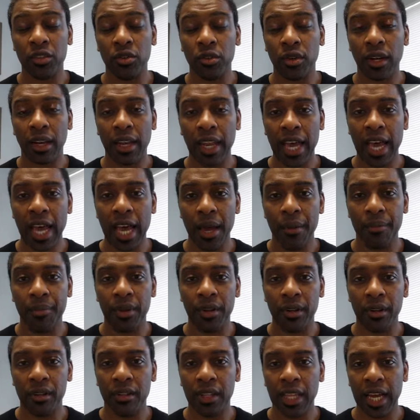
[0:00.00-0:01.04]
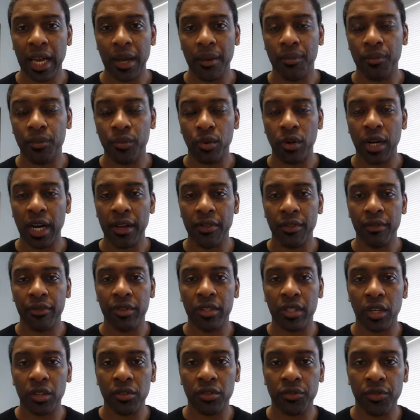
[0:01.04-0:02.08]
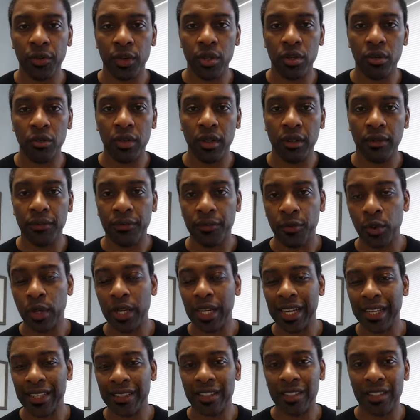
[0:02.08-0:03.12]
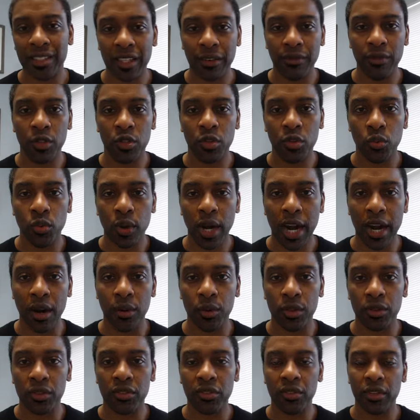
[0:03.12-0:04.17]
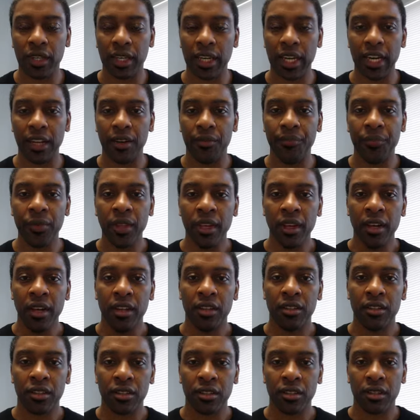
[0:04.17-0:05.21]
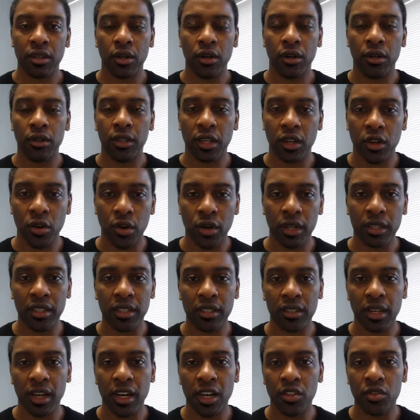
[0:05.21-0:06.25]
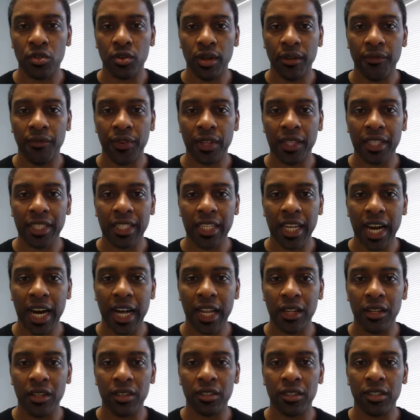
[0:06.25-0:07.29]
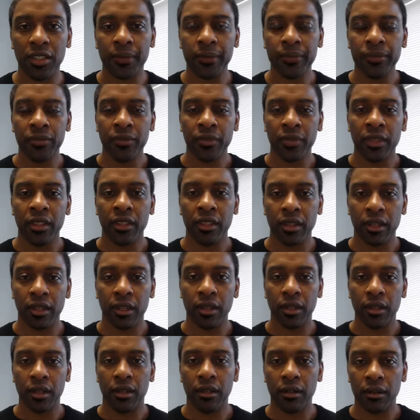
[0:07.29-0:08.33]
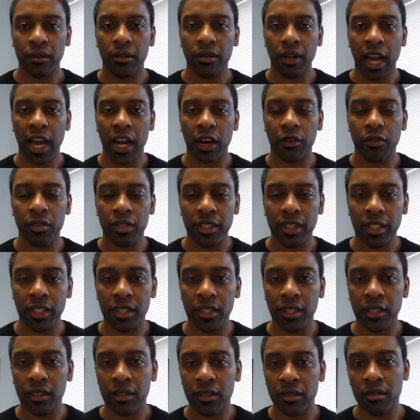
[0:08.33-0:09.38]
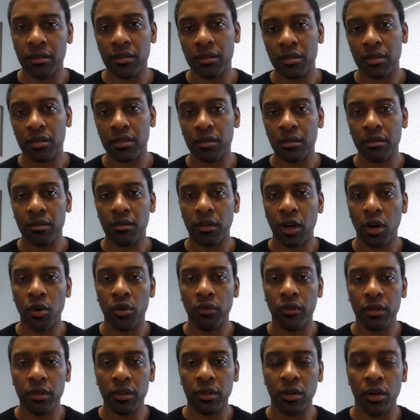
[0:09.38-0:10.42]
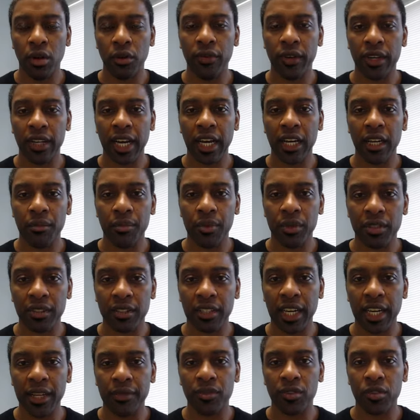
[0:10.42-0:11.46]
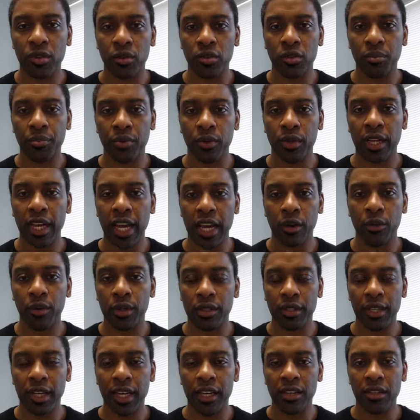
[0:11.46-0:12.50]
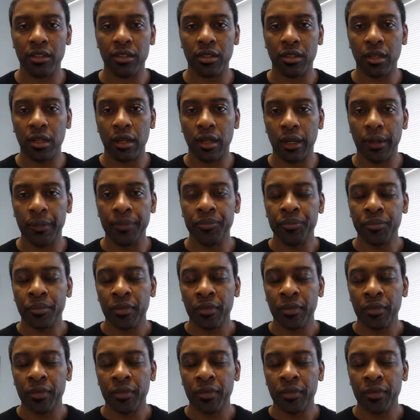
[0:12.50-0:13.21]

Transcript: the lab, and the lab will have the results for you in 48 to 72 hours. Again, the cost is $150. The accuracy is a little over 90%, so it's a pretty accurate test. The